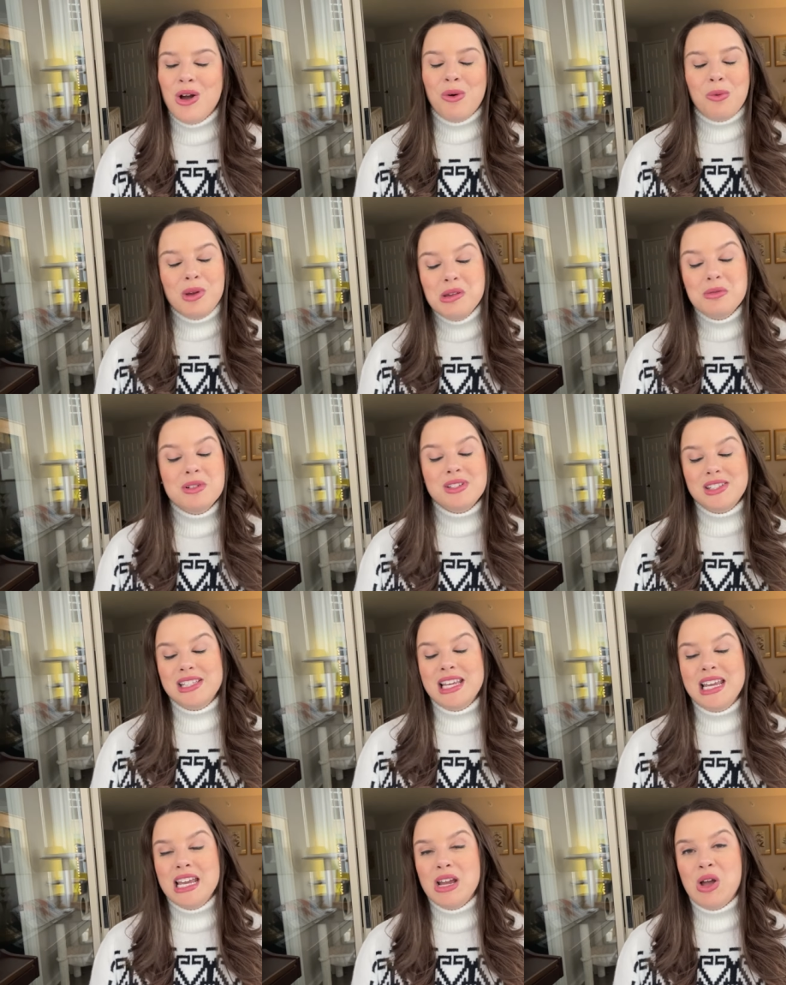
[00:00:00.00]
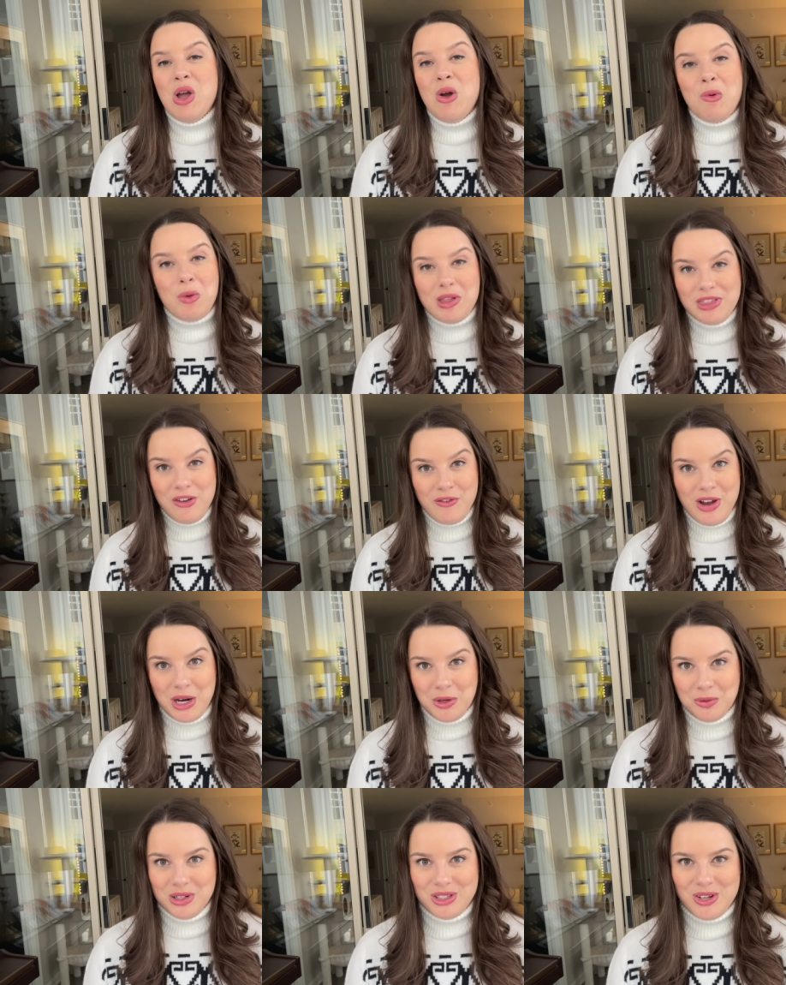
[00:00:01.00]
we will see what the
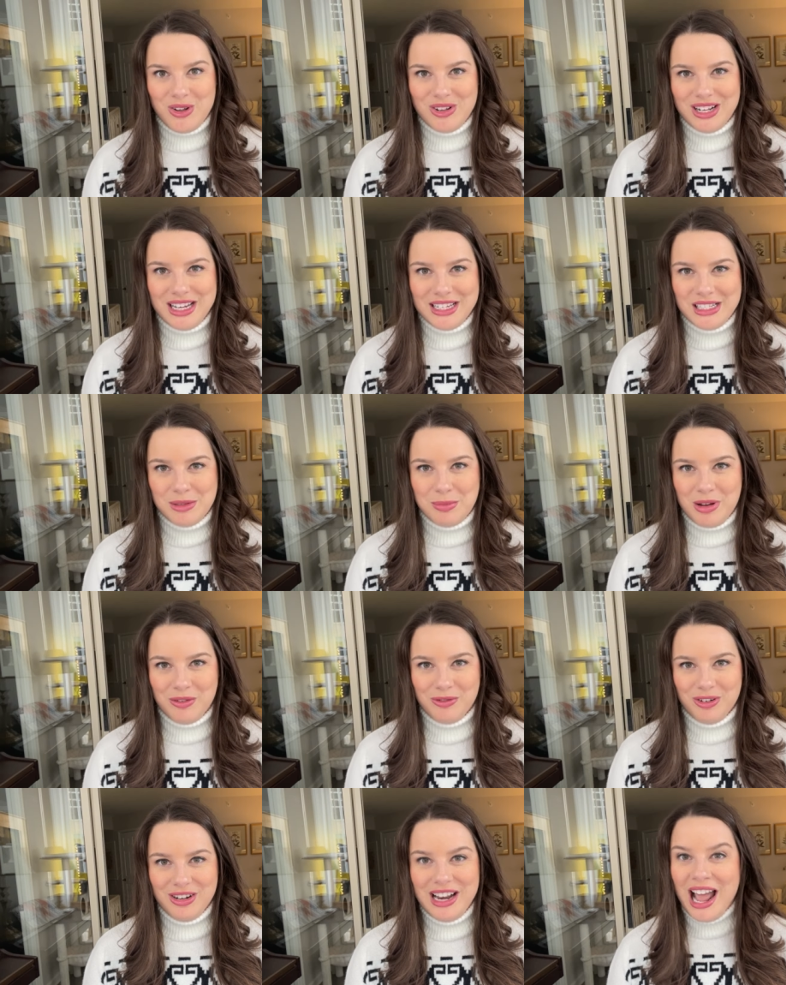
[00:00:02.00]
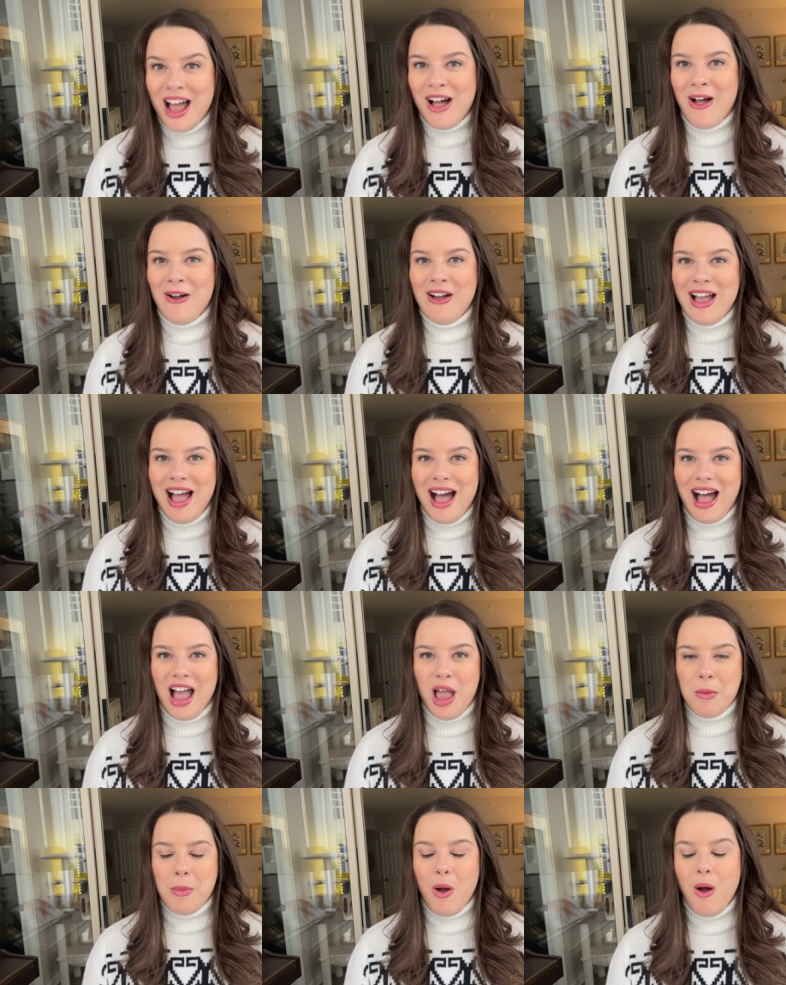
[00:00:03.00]
final result is, but for now,
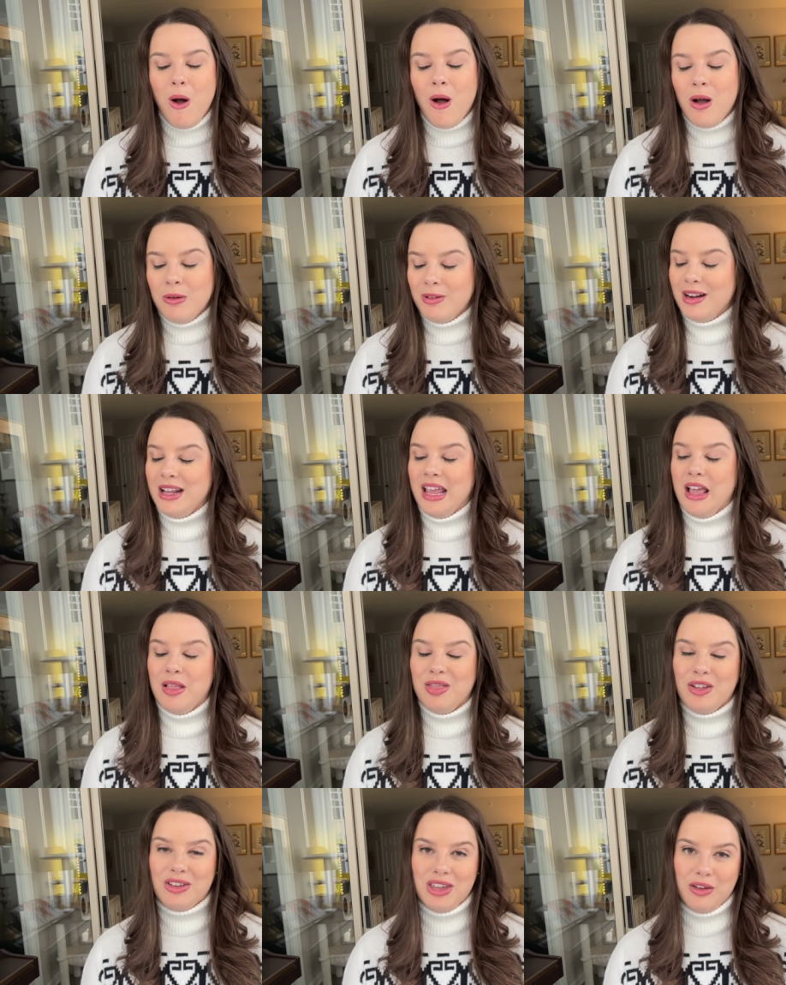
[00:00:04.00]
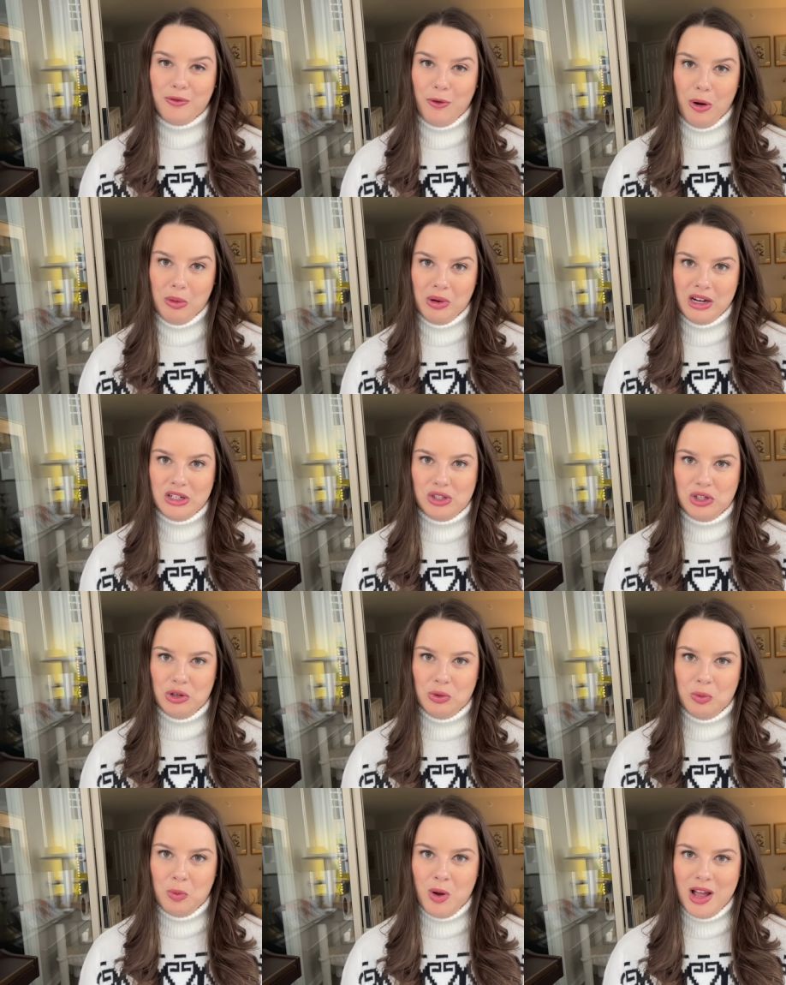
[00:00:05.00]
I am already looking forward
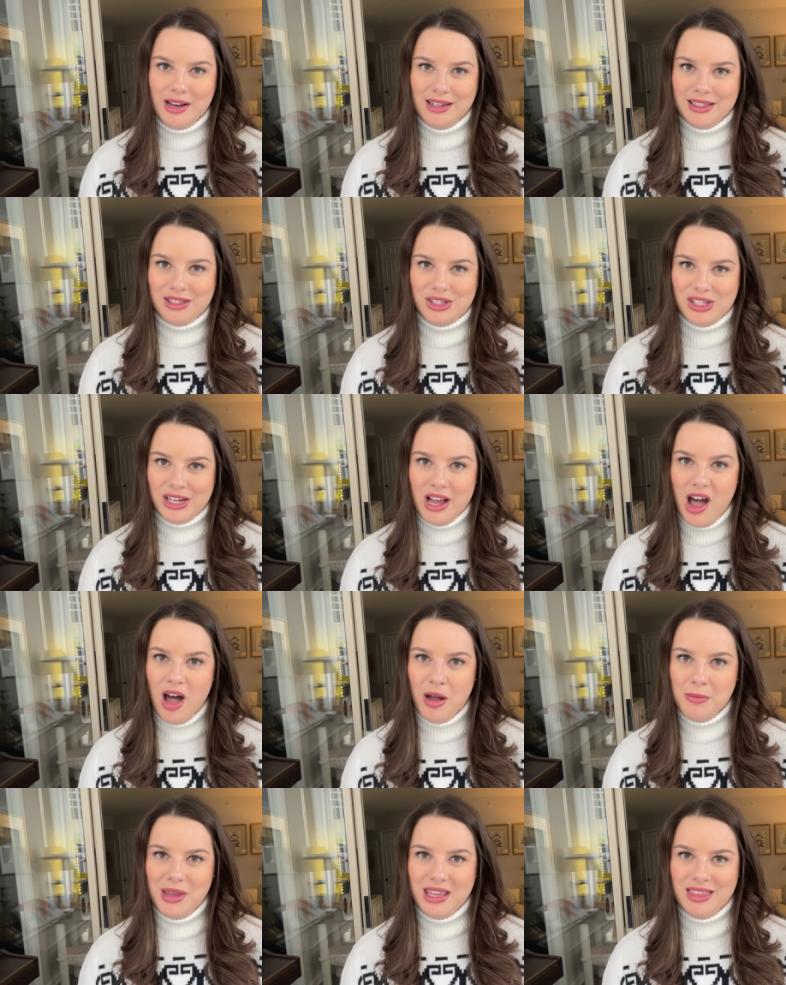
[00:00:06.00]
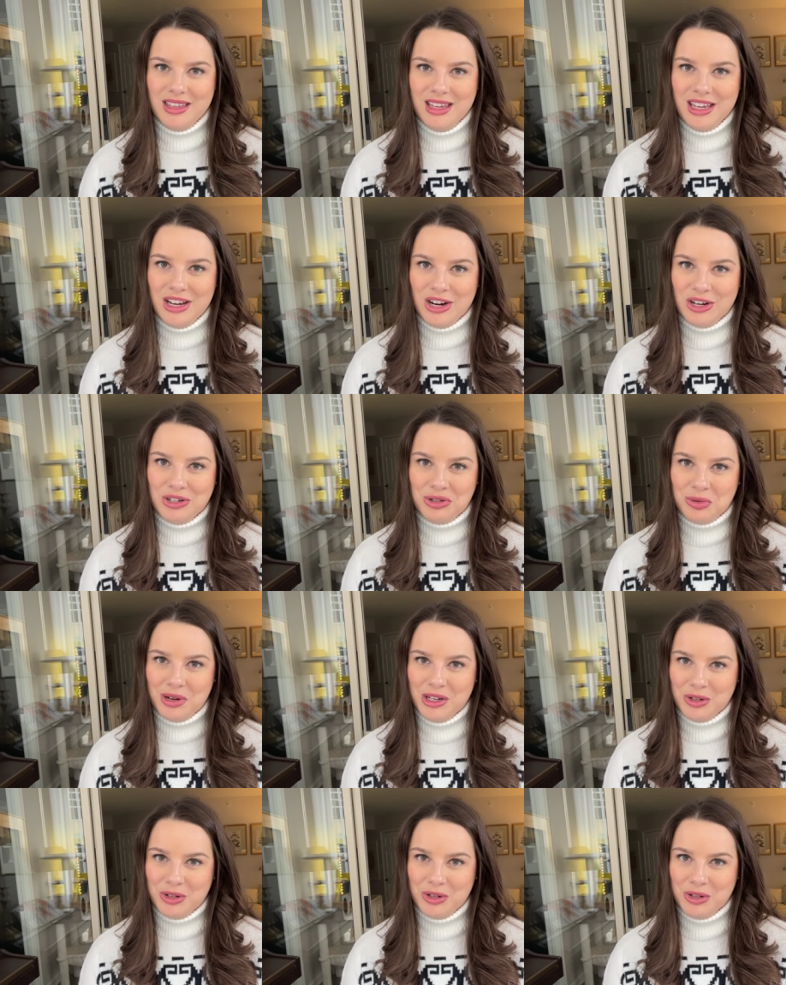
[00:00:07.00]
to what is to come in the year twenty